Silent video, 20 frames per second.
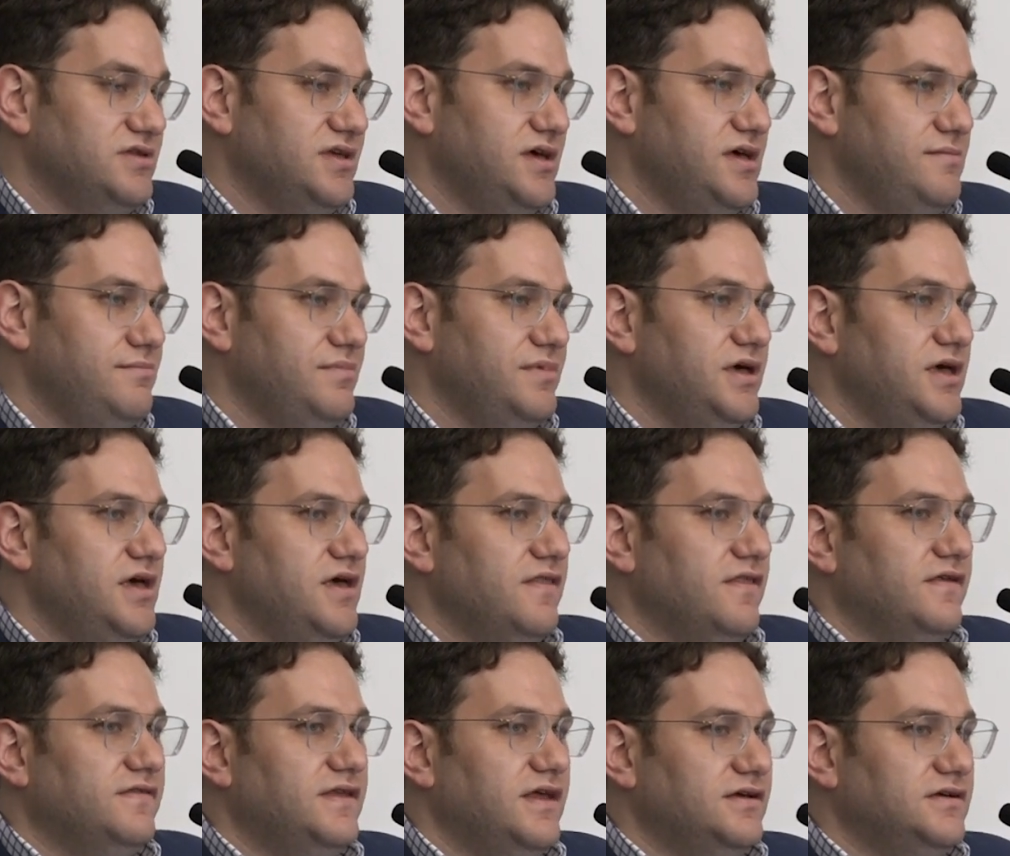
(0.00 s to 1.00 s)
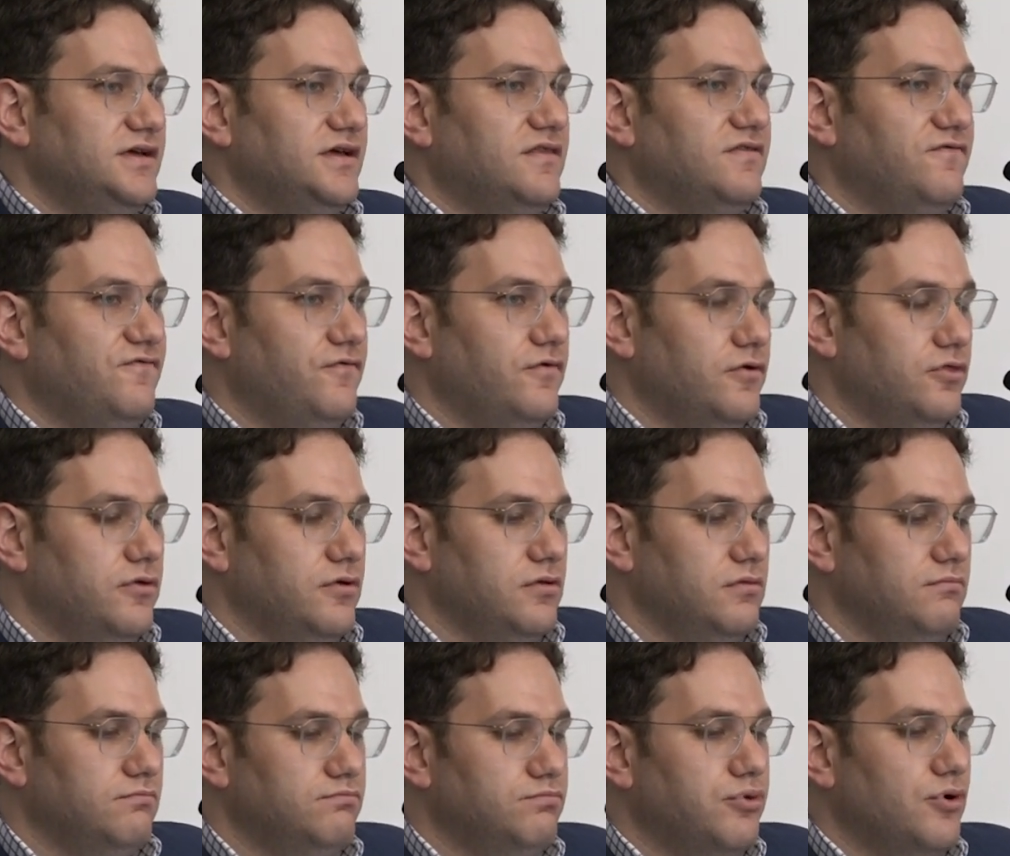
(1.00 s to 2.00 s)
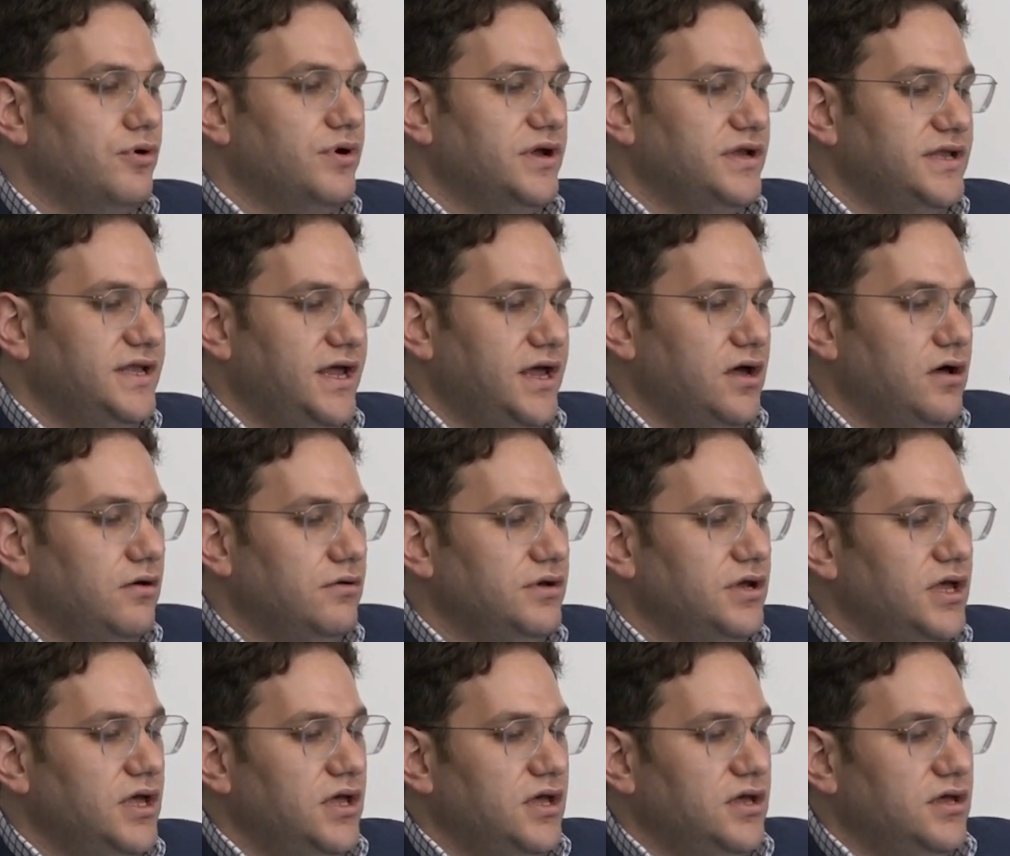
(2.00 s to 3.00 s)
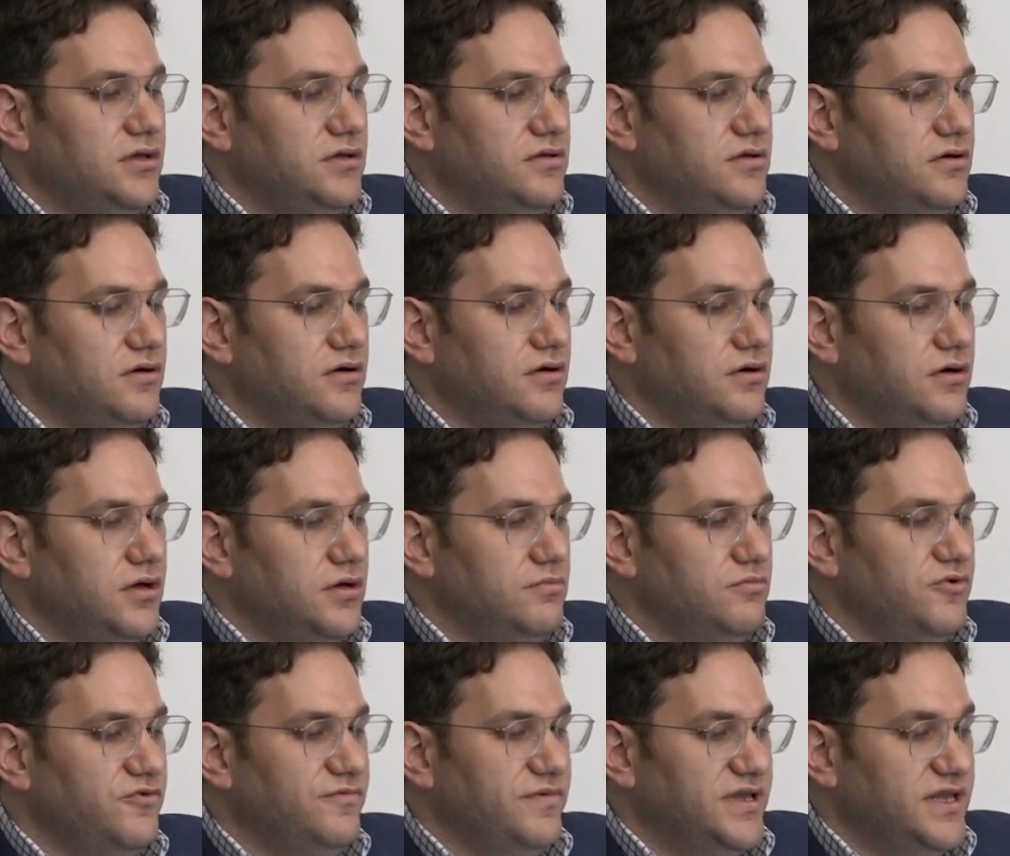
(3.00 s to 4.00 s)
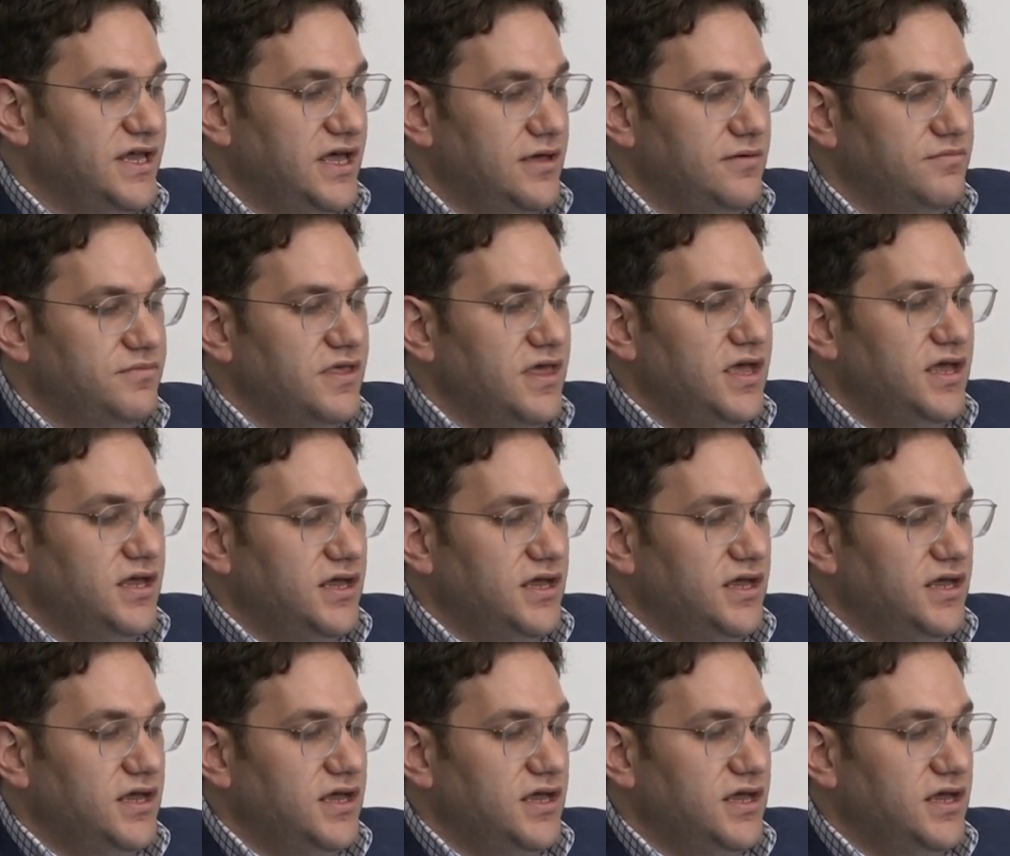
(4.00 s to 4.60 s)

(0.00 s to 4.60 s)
type that then gets further broken down into movement types.